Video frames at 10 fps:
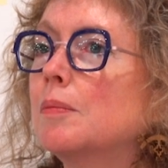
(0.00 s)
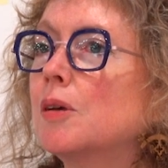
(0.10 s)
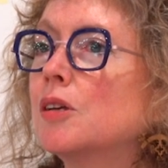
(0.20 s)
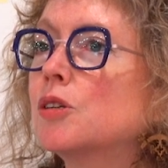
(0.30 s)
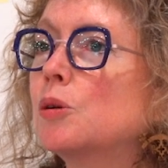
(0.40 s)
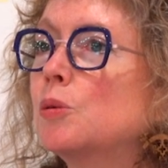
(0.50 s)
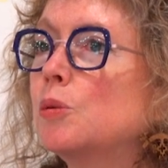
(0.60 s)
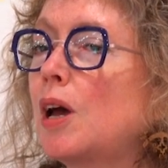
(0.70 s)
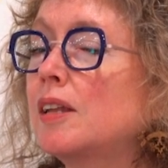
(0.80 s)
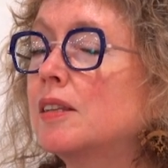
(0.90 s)

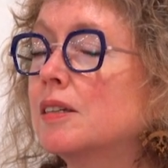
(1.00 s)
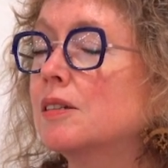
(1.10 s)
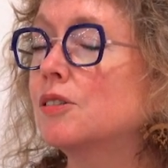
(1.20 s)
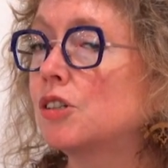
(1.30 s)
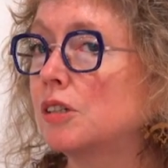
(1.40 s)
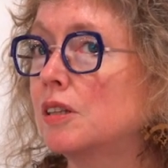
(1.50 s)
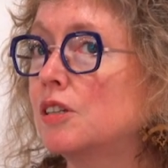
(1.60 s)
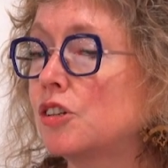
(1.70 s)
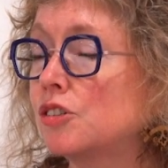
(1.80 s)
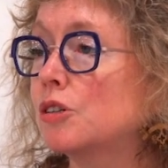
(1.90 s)
So in
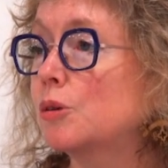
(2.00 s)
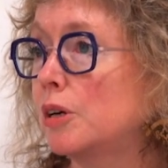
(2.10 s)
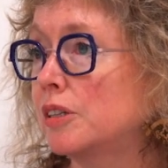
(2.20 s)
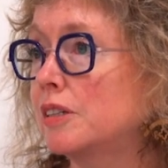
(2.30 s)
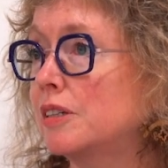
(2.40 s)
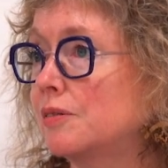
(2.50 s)
the Gender Equality